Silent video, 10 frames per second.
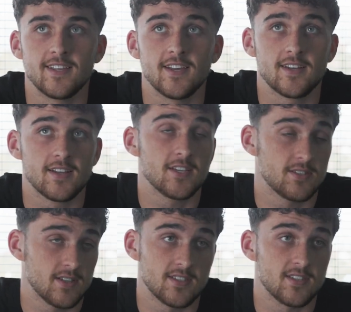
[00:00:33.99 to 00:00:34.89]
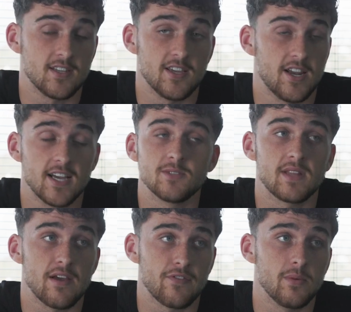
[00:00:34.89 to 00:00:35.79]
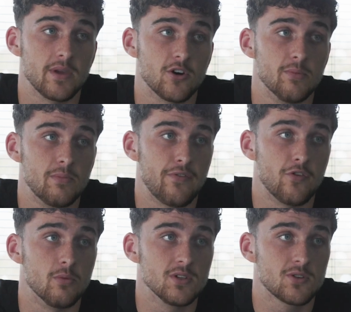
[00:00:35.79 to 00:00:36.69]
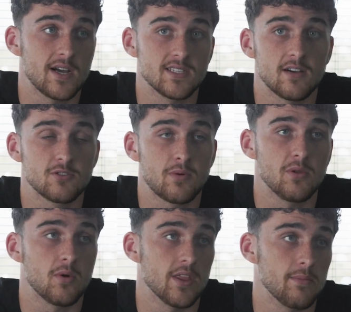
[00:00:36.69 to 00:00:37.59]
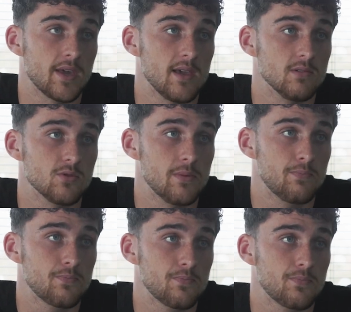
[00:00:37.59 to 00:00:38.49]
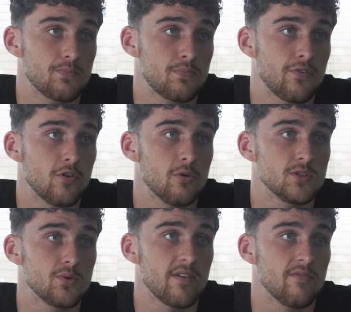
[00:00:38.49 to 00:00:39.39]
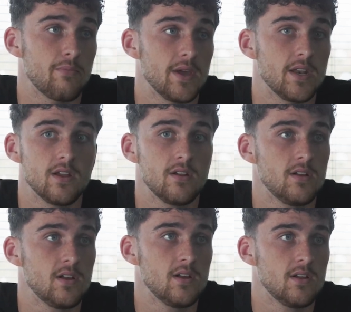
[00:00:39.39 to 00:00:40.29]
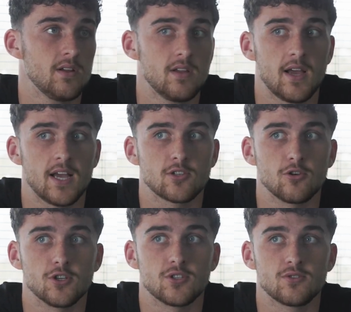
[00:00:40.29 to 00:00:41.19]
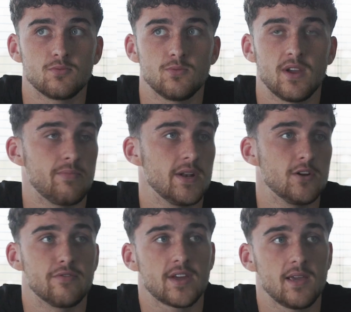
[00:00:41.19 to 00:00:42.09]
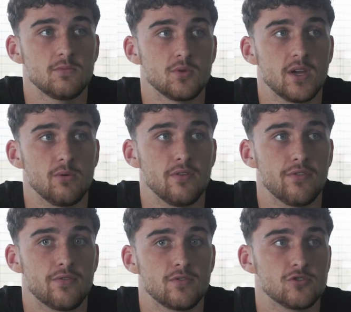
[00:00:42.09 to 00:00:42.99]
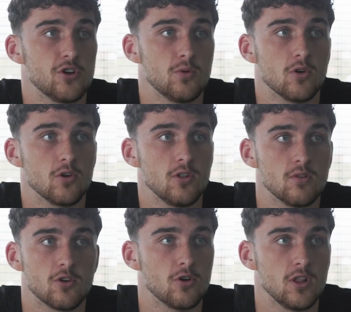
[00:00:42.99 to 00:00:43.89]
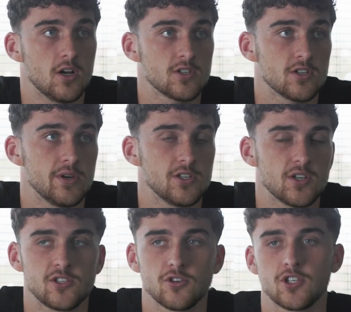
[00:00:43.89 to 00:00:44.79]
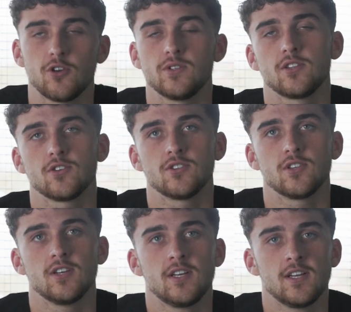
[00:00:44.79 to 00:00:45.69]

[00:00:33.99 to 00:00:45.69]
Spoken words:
Yeah, as I said, it has definitely been coming performance-wise, and that was probably one of them games where performance, we haven't been as good as we have been in other games where we've drew or lost, so it just shows it doesn't